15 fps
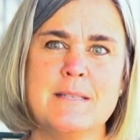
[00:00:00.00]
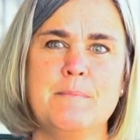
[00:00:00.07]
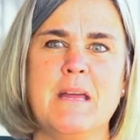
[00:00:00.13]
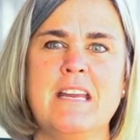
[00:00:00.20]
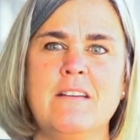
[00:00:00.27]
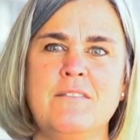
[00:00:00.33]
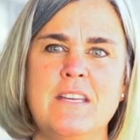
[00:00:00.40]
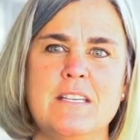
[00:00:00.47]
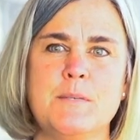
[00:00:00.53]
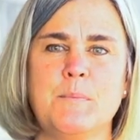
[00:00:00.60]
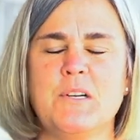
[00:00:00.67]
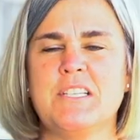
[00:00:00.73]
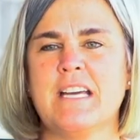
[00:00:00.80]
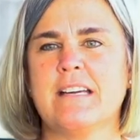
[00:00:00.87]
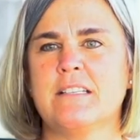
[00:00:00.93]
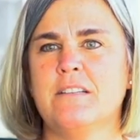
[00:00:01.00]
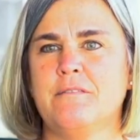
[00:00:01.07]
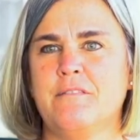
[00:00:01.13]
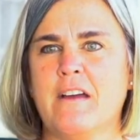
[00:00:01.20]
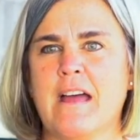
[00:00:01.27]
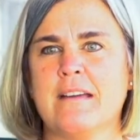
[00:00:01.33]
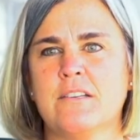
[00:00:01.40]
Many of these protective
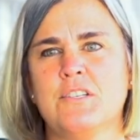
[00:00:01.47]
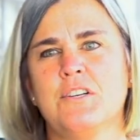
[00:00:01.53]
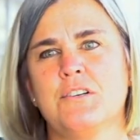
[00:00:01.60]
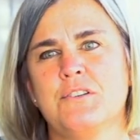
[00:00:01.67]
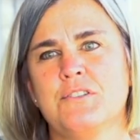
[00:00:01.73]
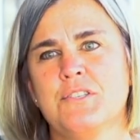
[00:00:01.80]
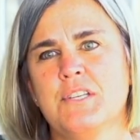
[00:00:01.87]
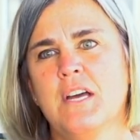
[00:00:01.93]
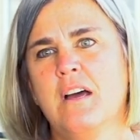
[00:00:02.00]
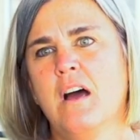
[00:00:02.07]
factors